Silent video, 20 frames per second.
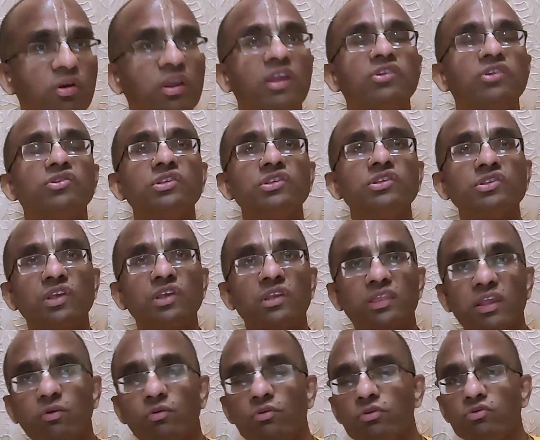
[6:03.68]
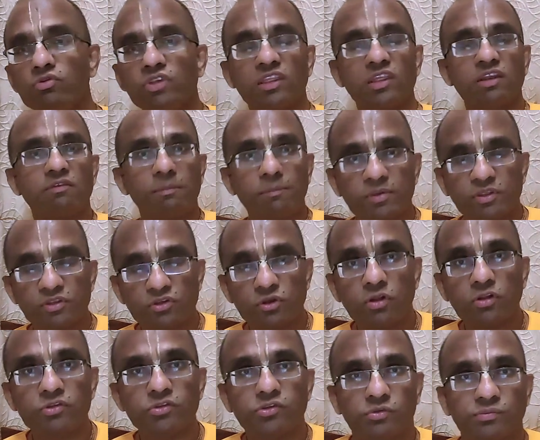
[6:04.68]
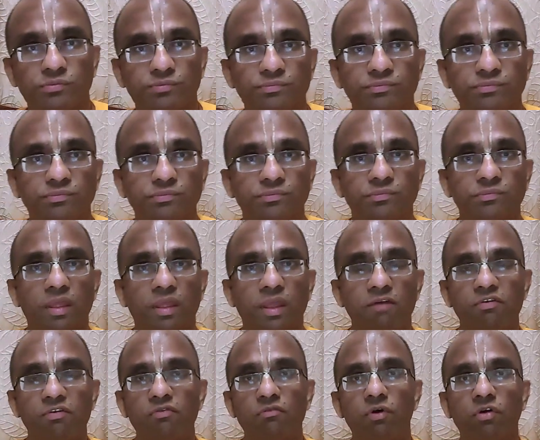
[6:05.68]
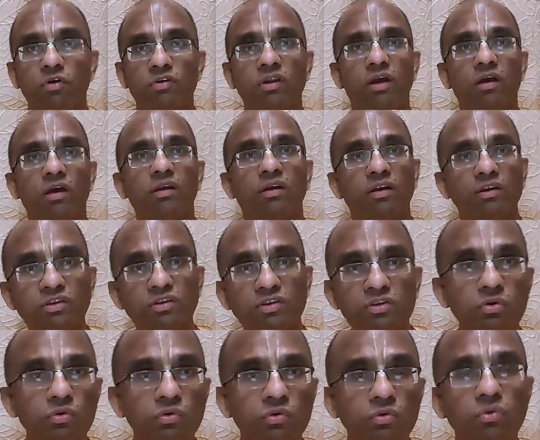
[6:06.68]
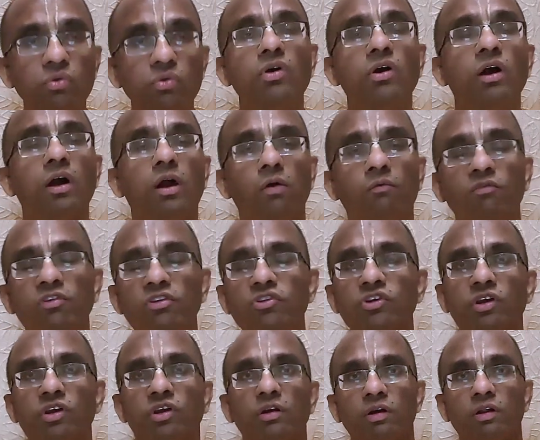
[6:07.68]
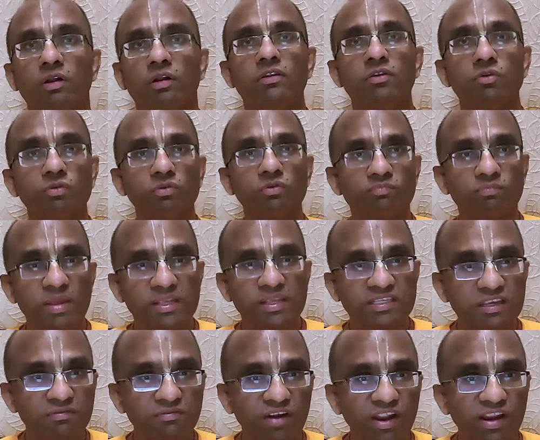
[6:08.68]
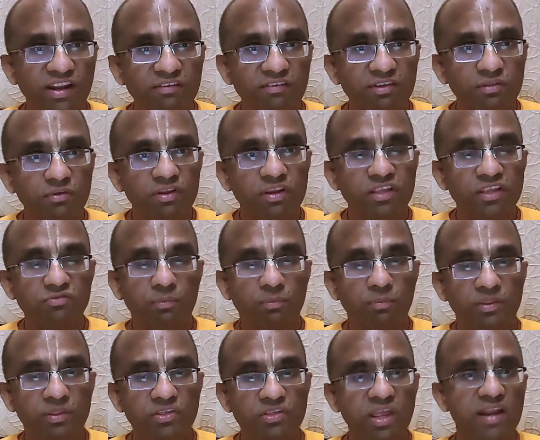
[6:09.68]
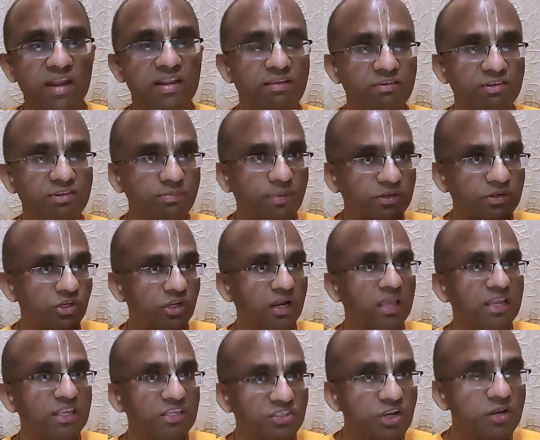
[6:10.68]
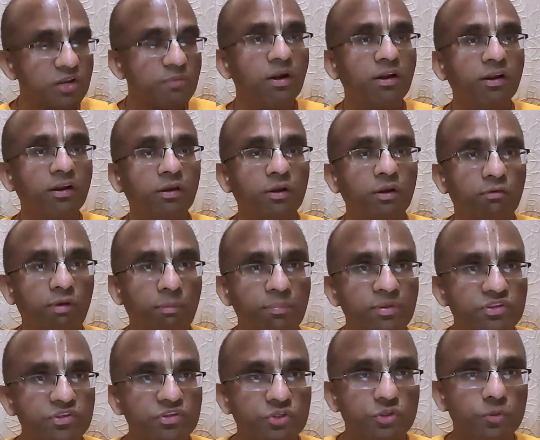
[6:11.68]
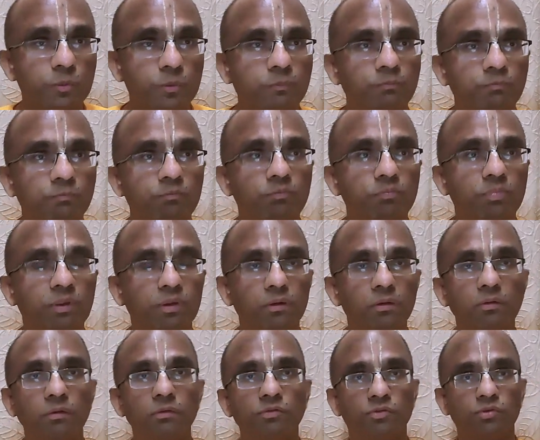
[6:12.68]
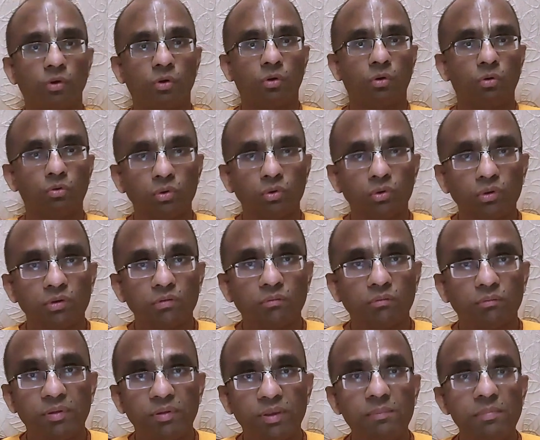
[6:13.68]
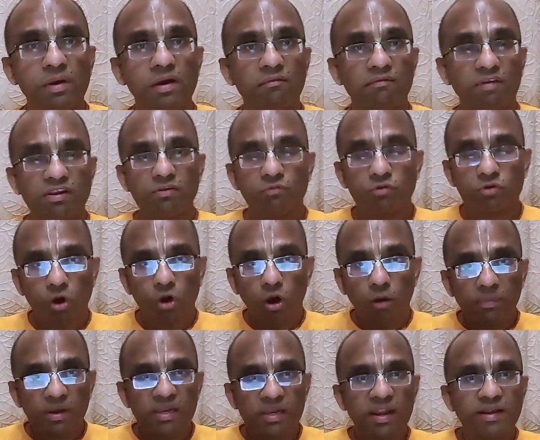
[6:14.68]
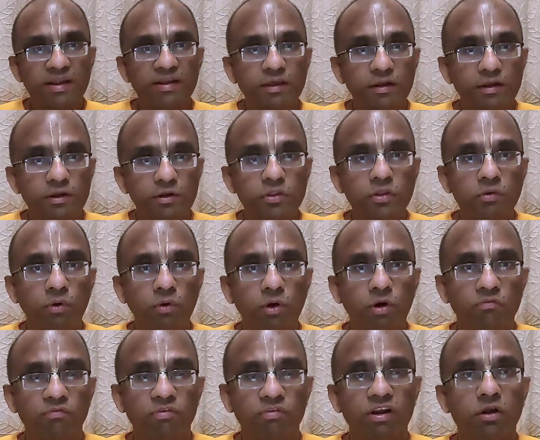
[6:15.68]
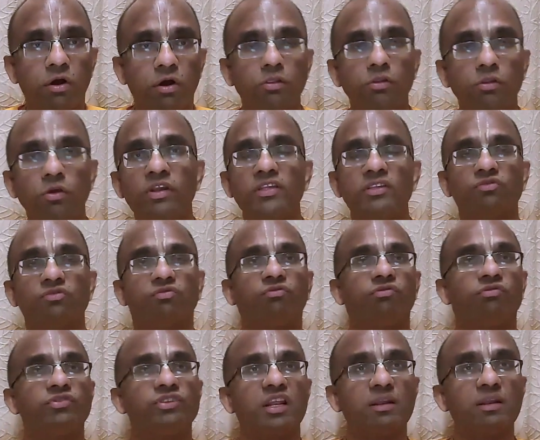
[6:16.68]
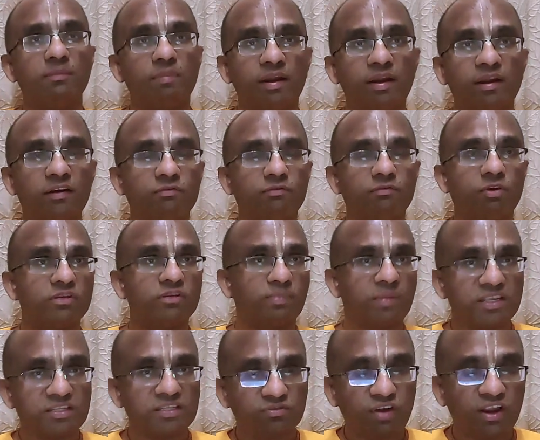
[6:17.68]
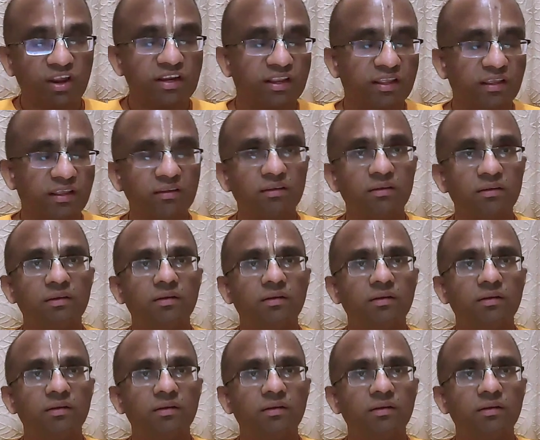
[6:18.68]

occasions, they could use other weapons also. Every warrior knew which uh, knew basic fighting with various weapons, and they were specialized in particular weapons. So, Bhima, when he would normally enter into the war field, although he's celebrated for his mace fighting,